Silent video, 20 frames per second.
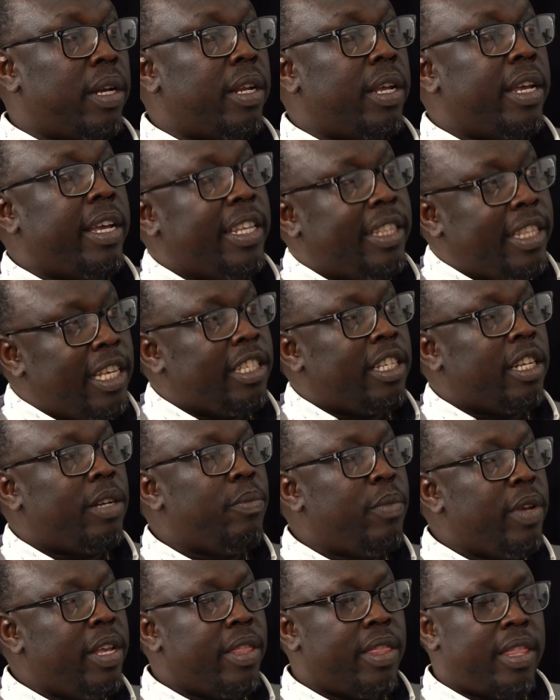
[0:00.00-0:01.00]
But it
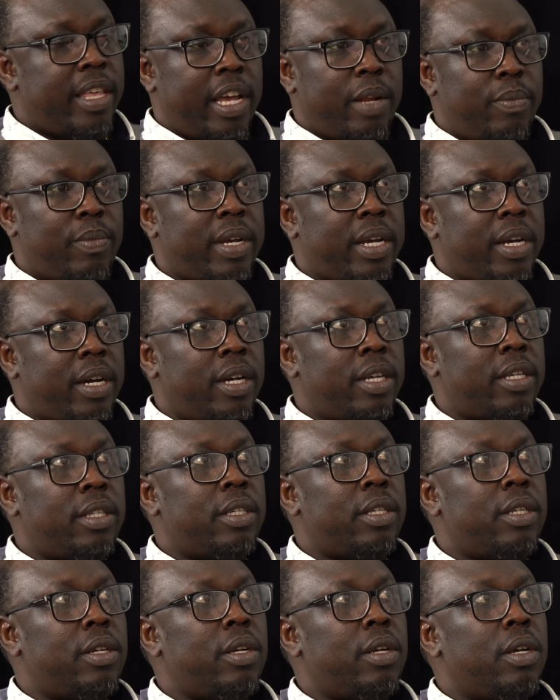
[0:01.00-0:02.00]
doesn't mean that
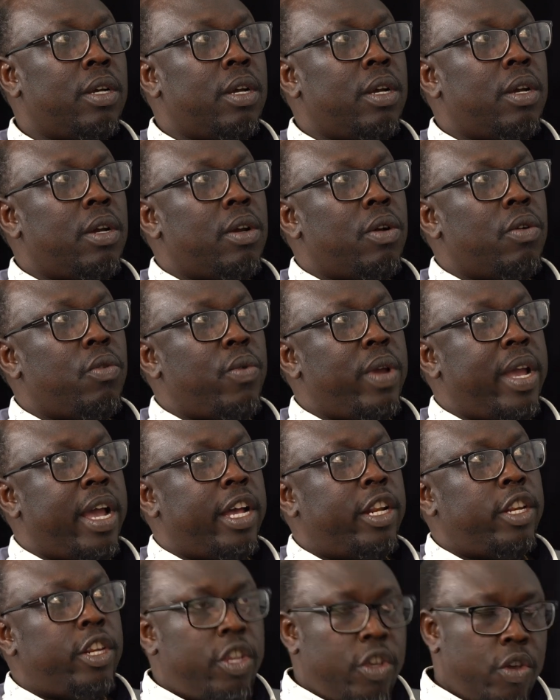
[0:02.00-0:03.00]
because we
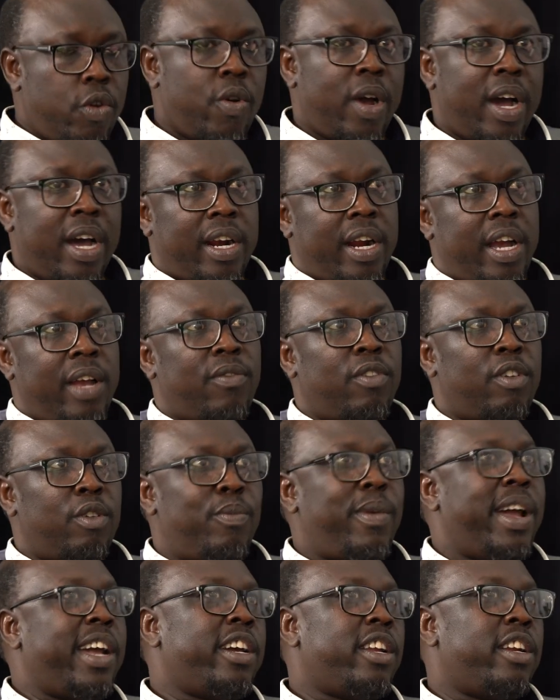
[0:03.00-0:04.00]
are new arrival
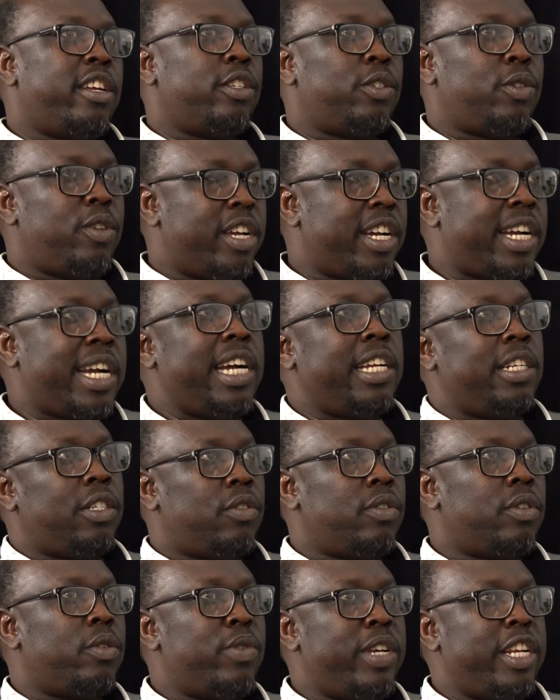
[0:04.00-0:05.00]
migrant to the
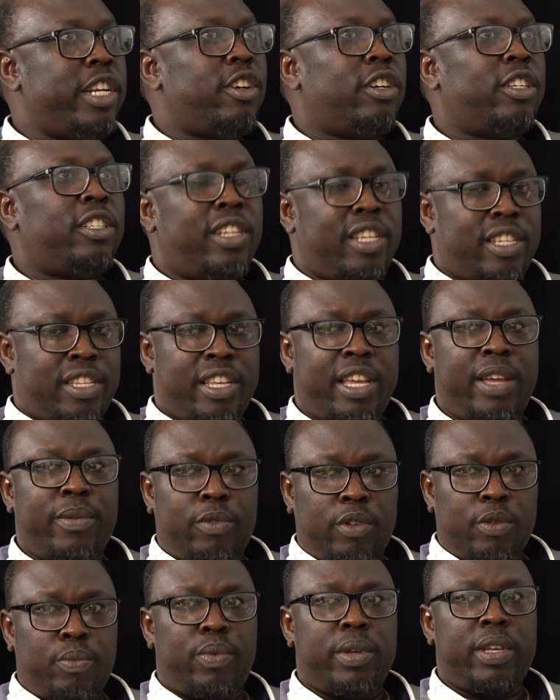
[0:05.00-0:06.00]
country, we not
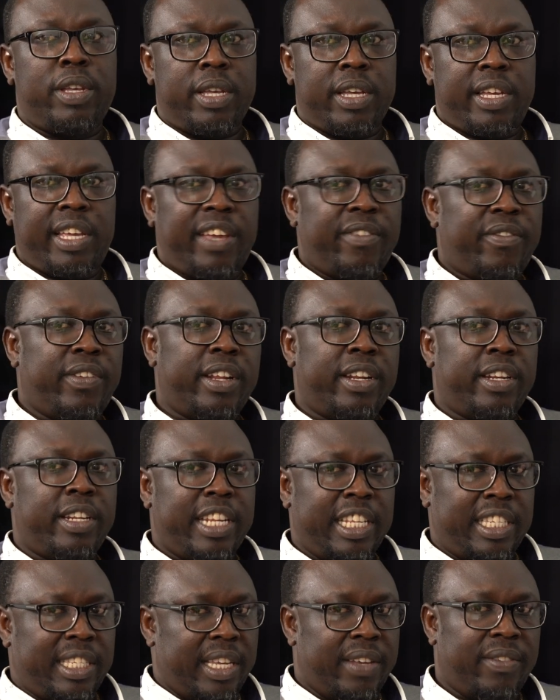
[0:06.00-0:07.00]
deserve to be given
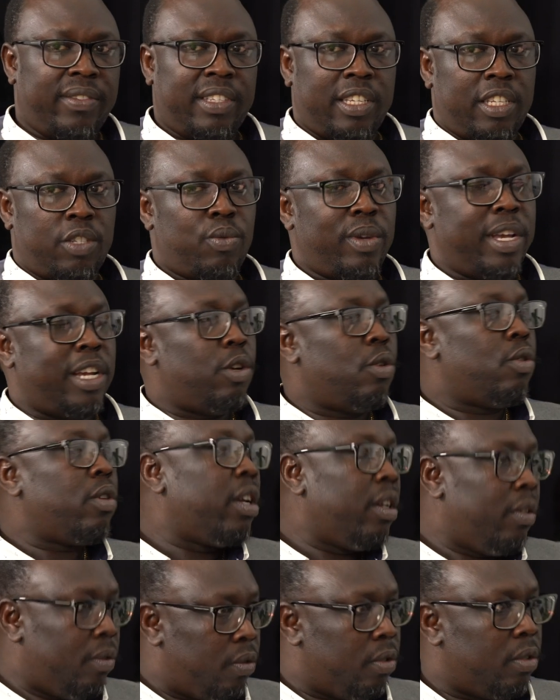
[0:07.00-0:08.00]
the services we are
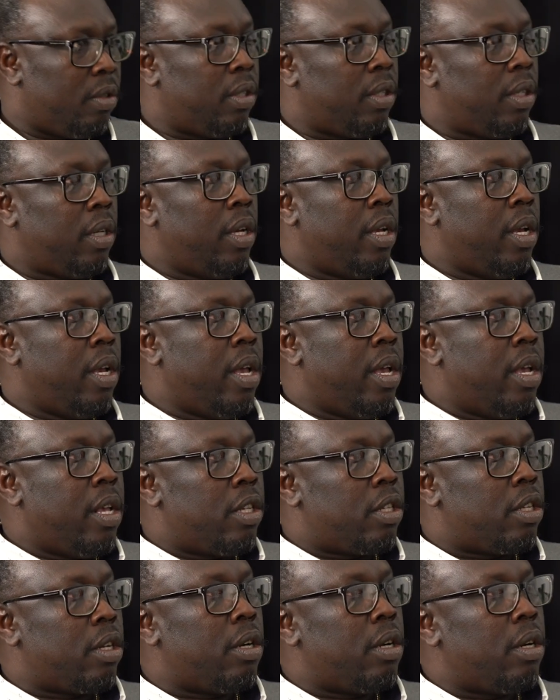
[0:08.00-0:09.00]
looking for.
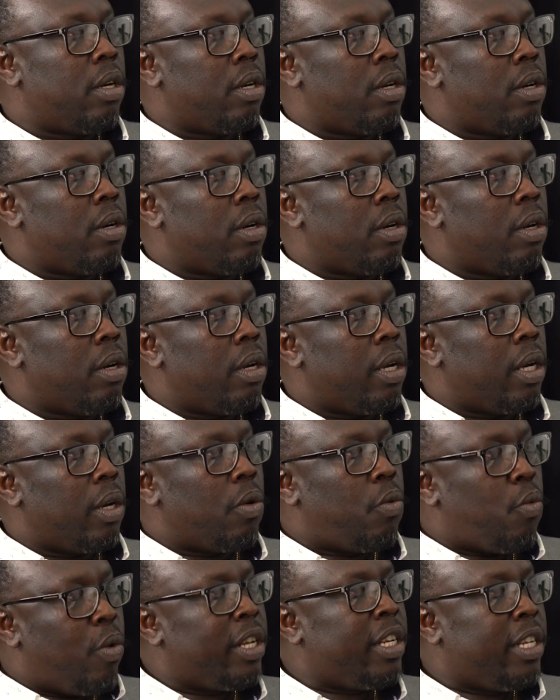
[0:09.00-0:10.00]
So
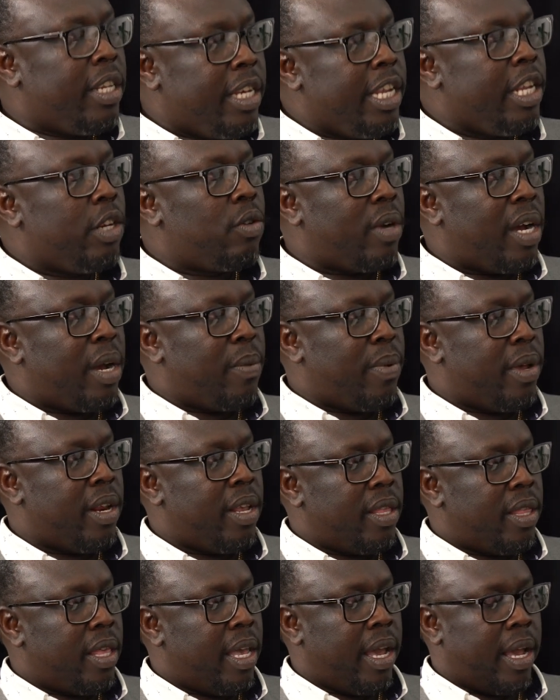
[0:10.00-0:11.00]
what need to happen
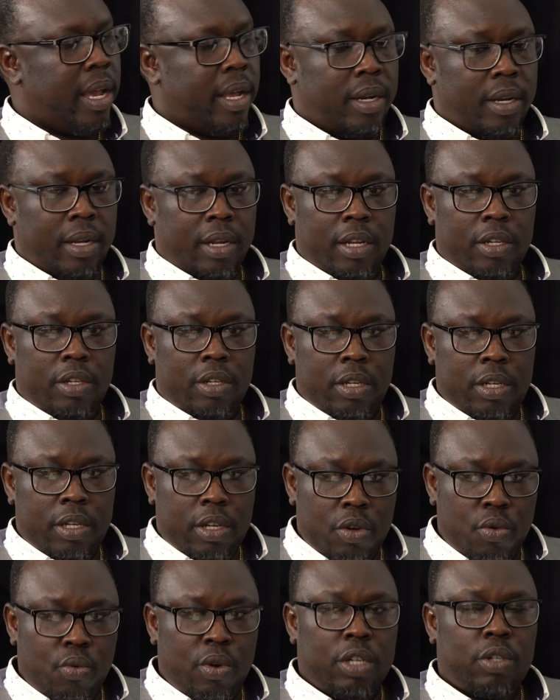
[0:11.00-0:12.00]
is that
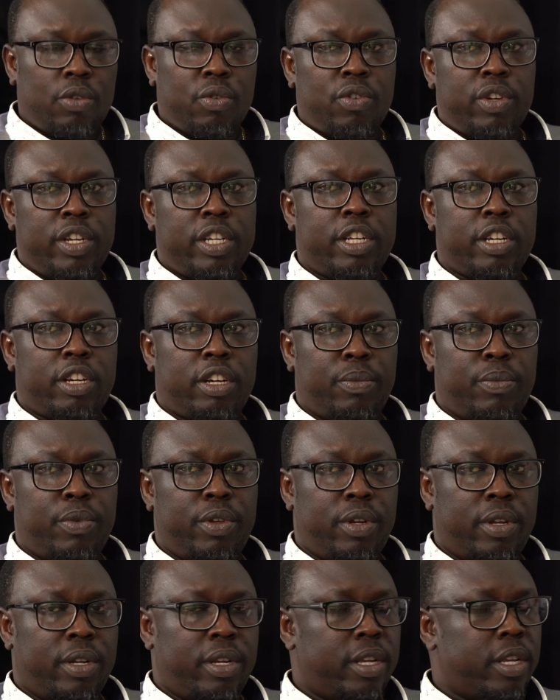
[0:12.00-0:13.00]
you want to reach the
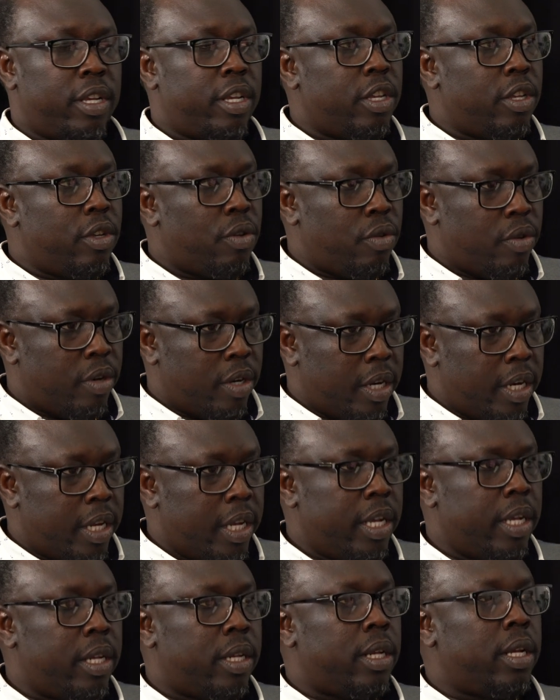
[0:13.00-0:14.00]
community, you
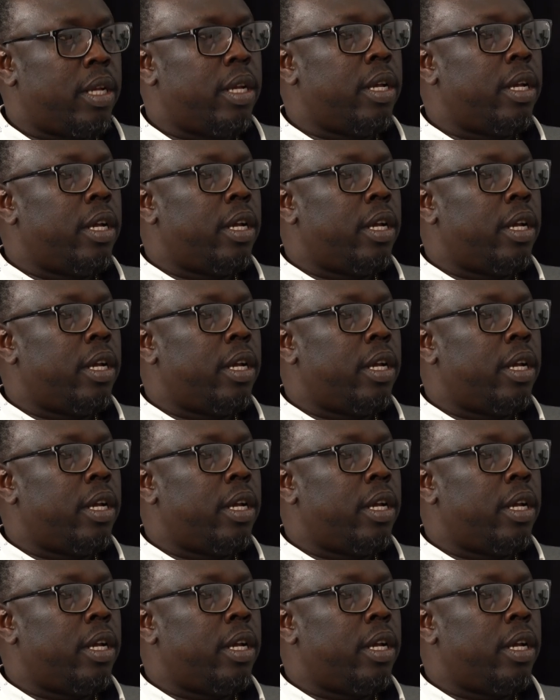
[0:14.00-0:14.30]
need